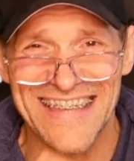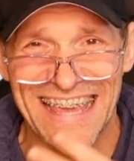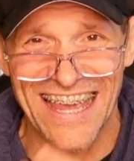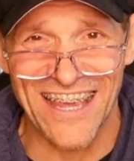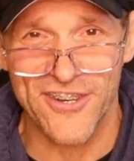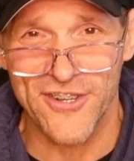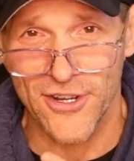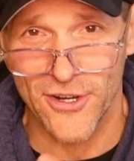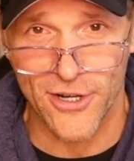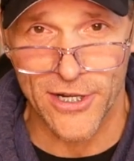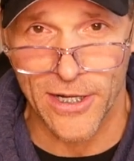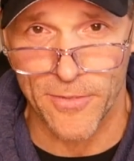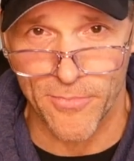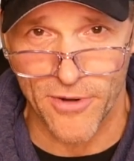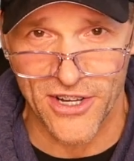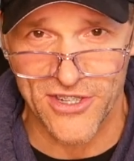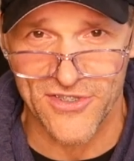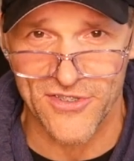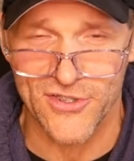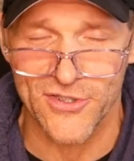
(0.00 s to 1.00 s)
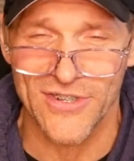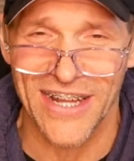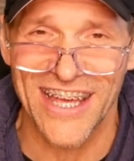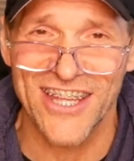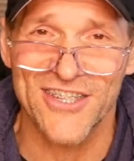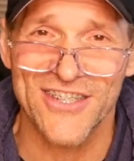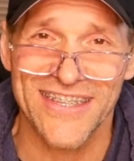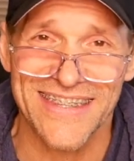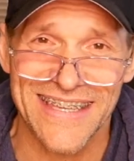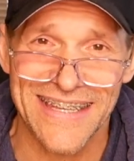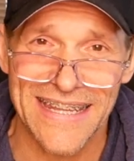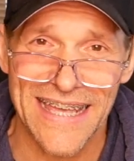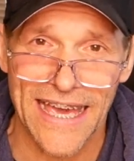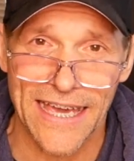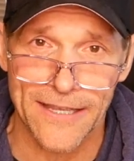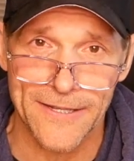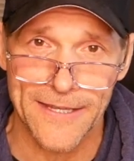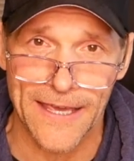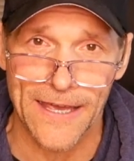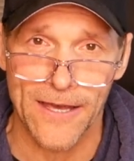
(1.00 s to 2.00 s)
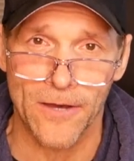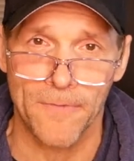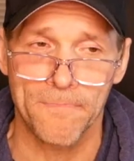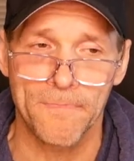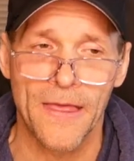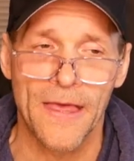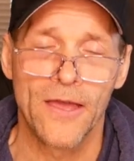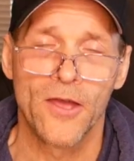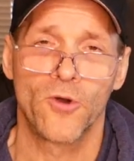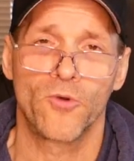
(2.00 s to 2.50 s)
anterior compressive strategy in the neck to help